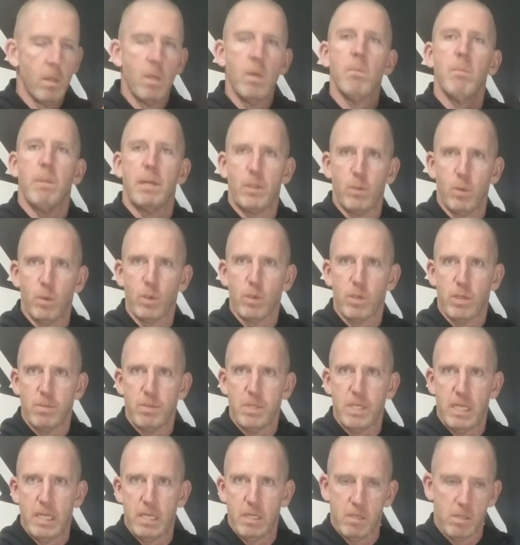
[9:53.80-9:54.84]
My tools are
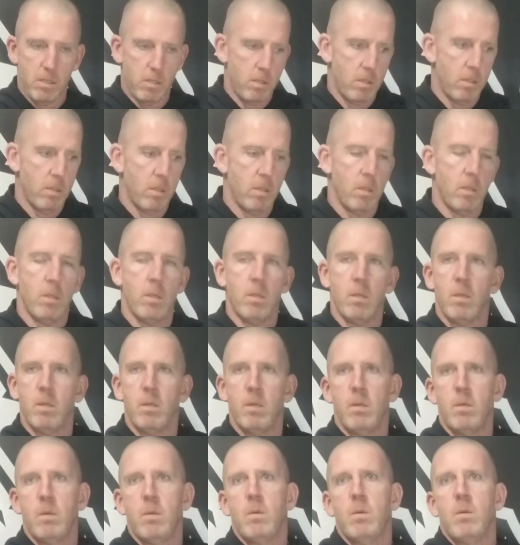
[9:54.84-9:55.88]
upstairs.
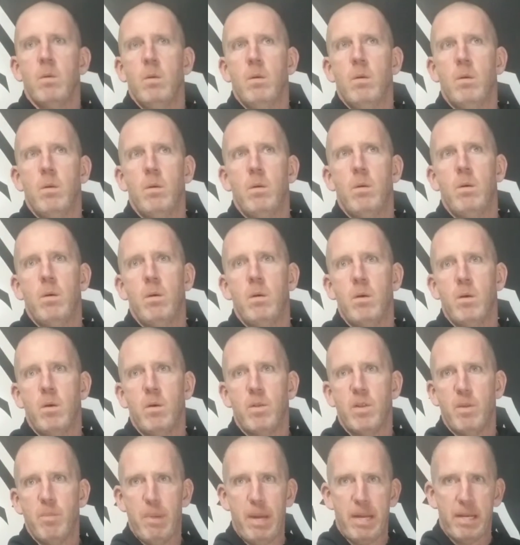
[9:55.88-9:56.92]

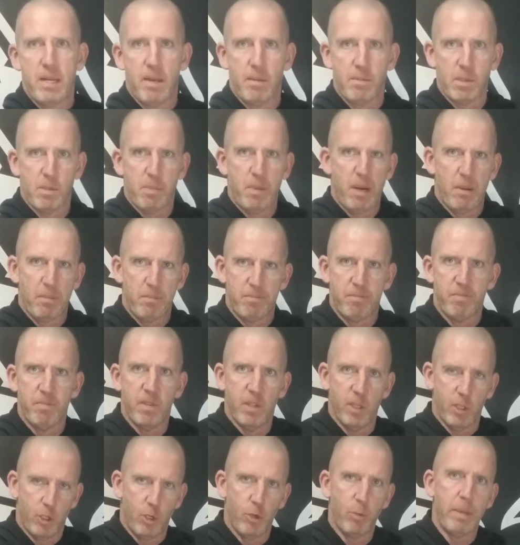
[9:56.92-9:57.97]
The bed comes apart. The
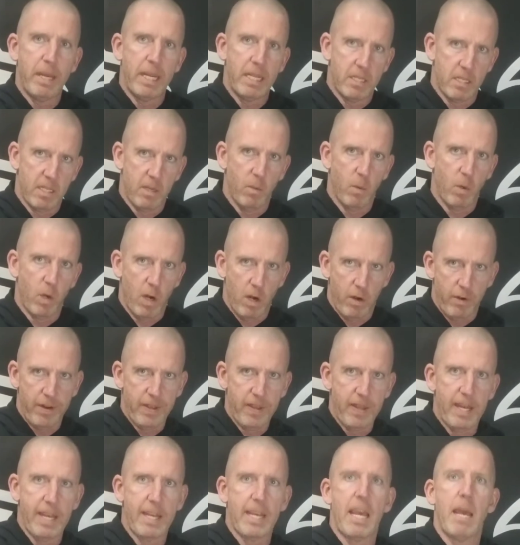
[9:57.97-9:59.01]
2 beds that were already
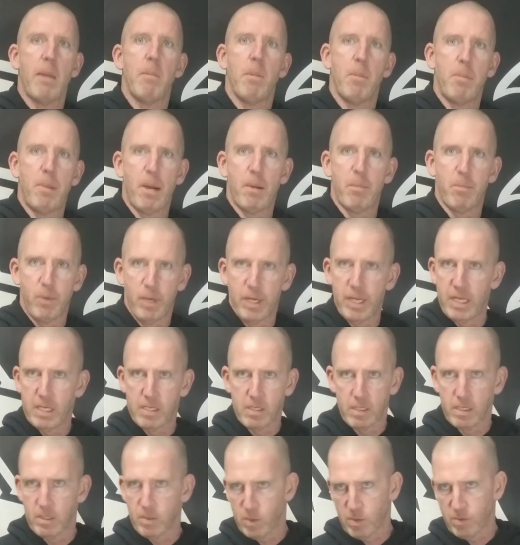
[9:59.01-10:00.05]
there came apart pretty
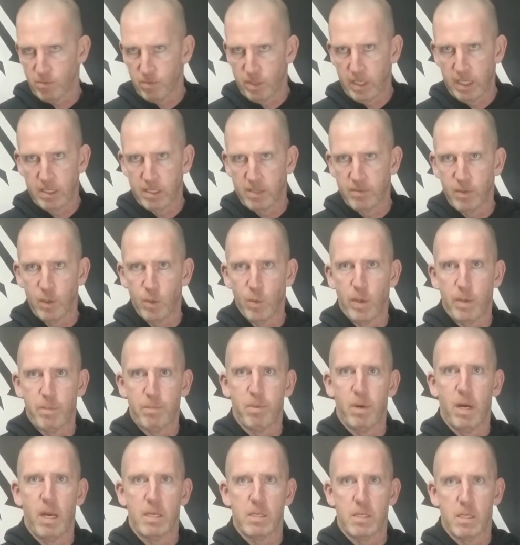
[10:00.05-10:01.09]
easily. It was a relatively quick
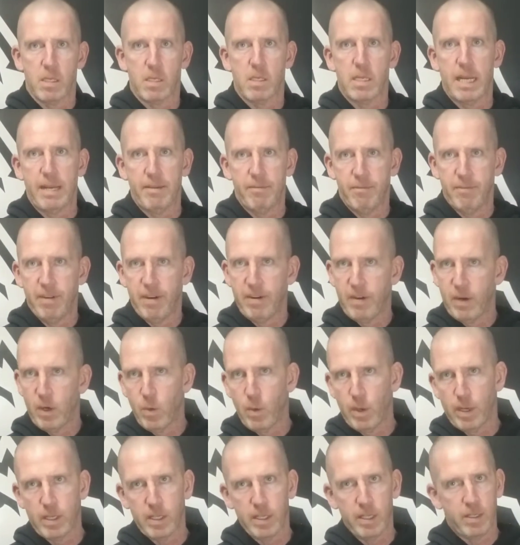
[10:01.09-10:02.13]
process. I very
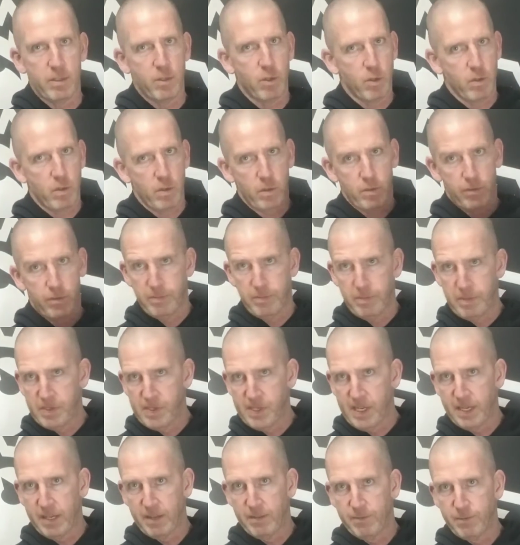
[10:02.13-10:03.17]
quickly took those
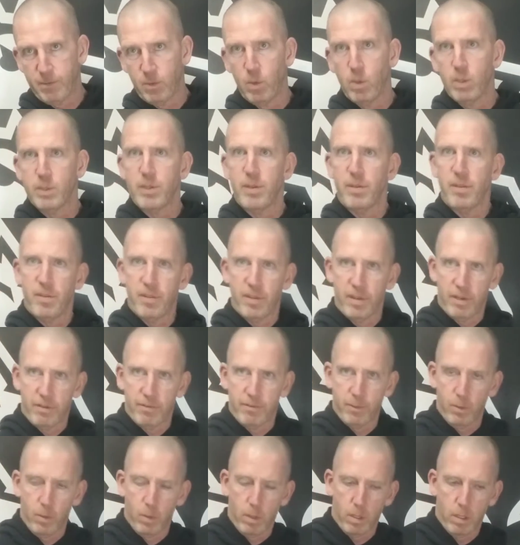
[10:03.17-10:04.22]
2nd floor to the 3rd
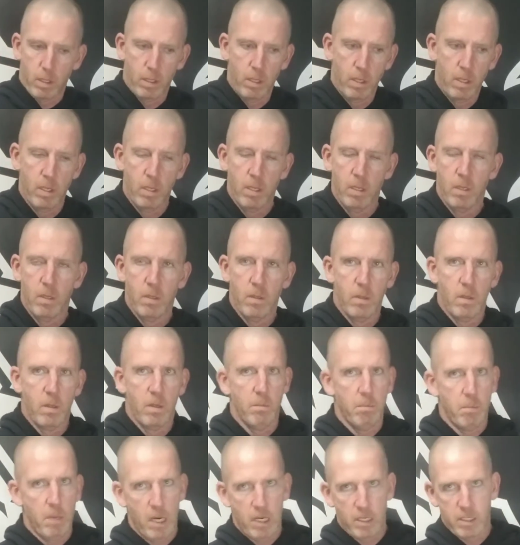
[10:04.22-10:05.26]
floor,
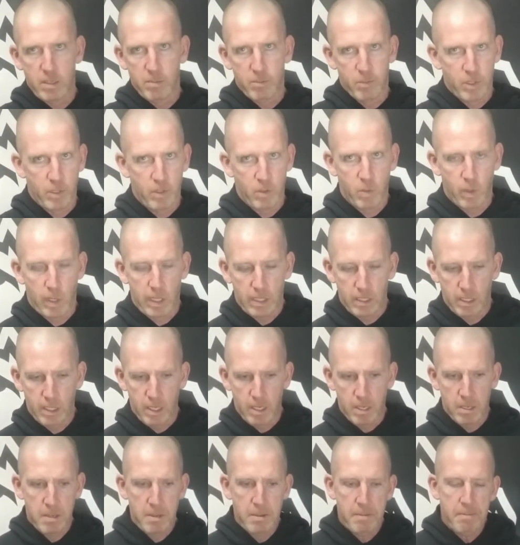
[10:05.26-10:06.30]
marked them real
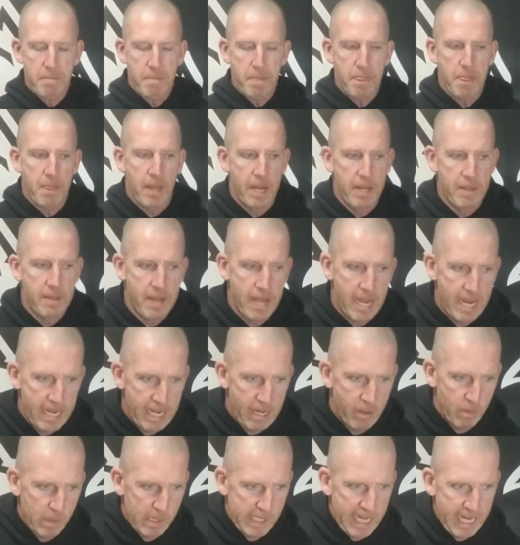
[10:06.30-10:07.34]
quickly, and then it
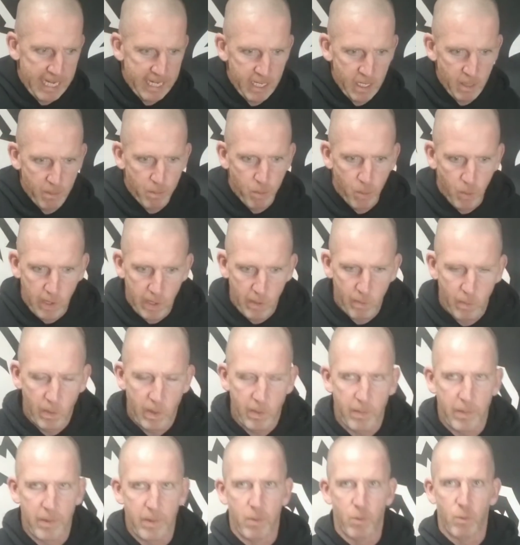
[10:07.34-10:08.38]
was getting to the point where
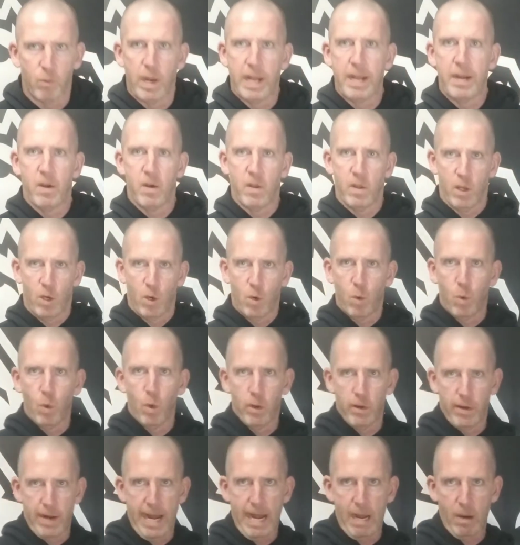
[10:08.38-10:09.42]
we were right on the
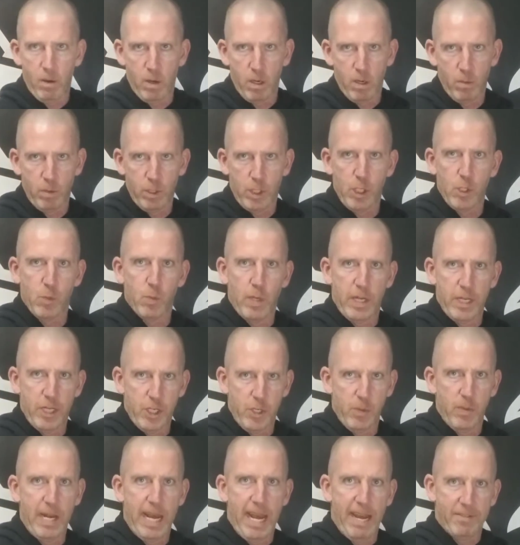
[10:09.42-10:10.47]
quarter hour, which is where she
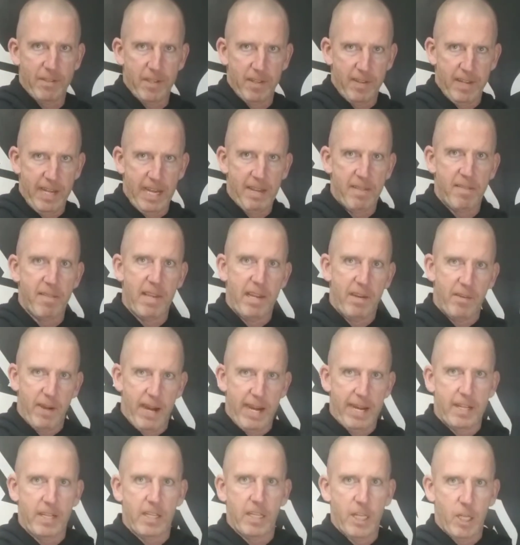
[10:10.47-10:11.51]
would have to then
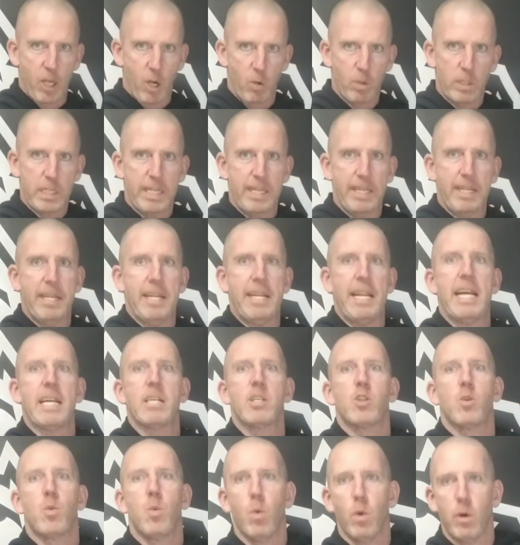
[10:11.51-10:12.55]
theoretically go to the
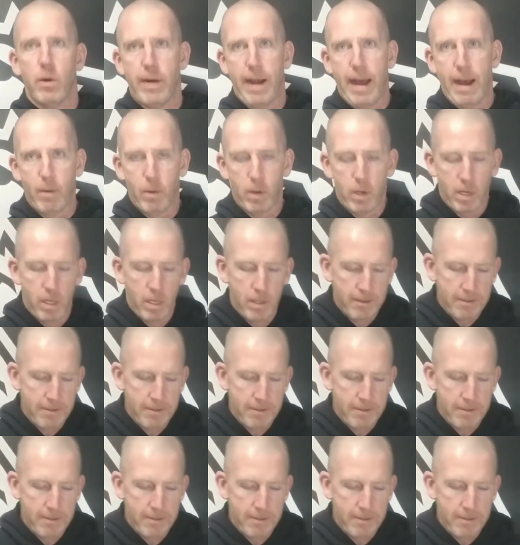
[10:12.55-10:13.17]
next quarter hour.